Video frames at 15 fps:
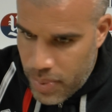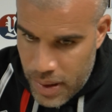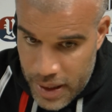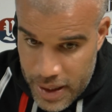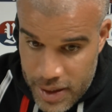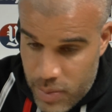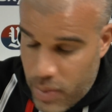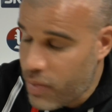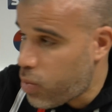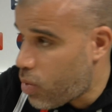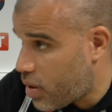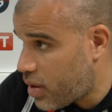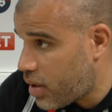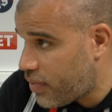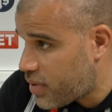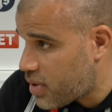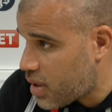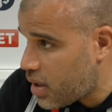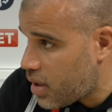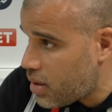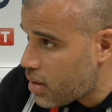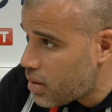Pleased with what they've
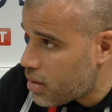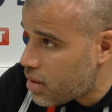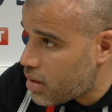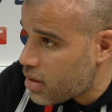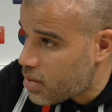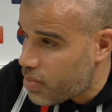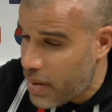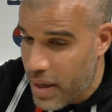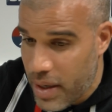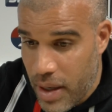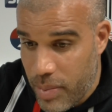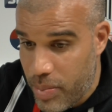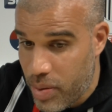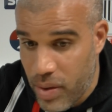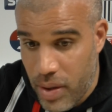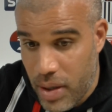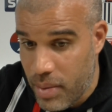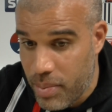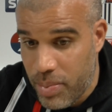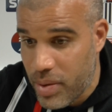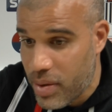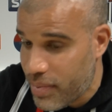seen, the display they put
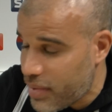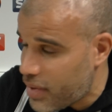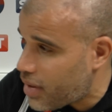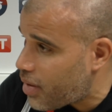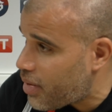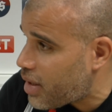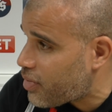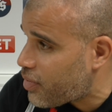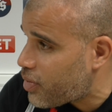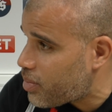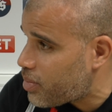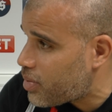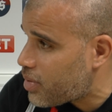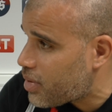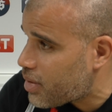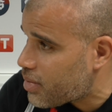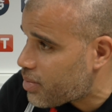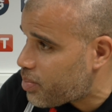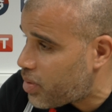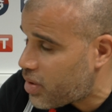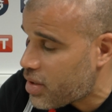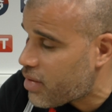in, but that's football and
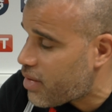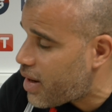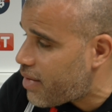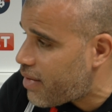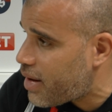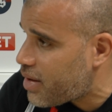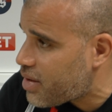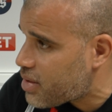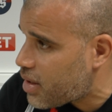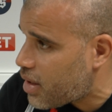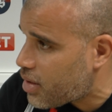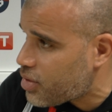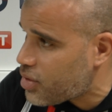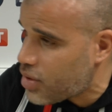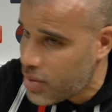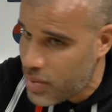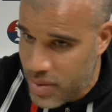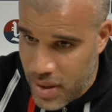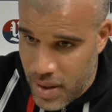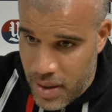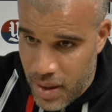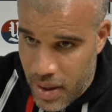pulling your hair out, isn't it? On
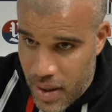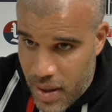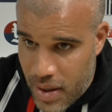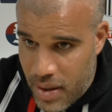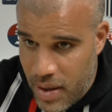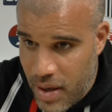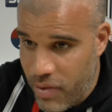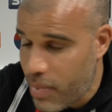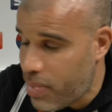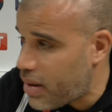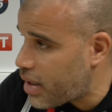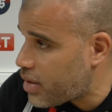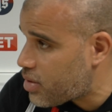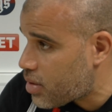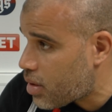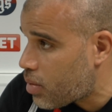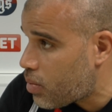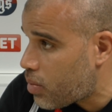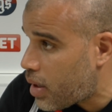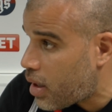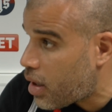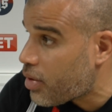Tuesday, never played so
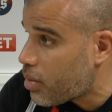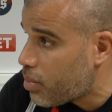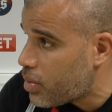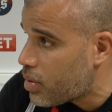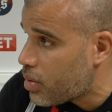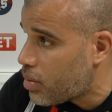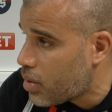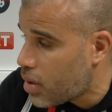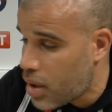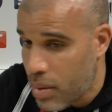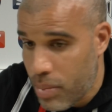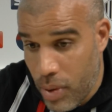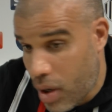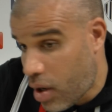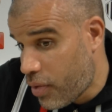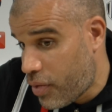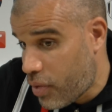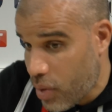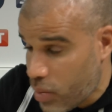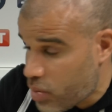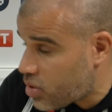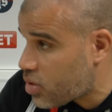well on the ball, but I
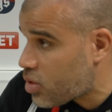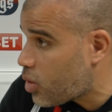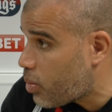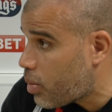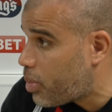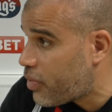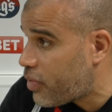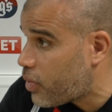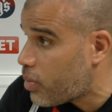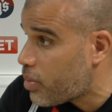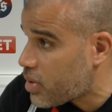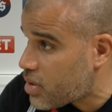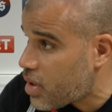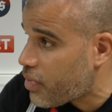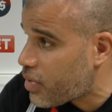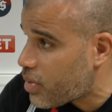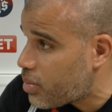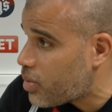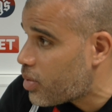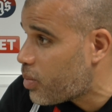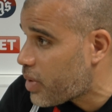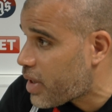thought it was a super performance off the
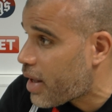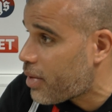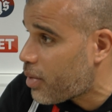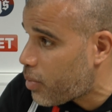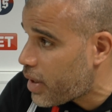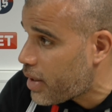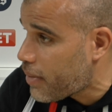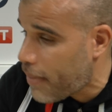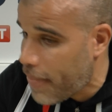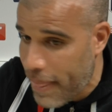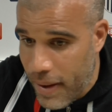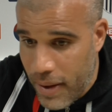ball and we get the win.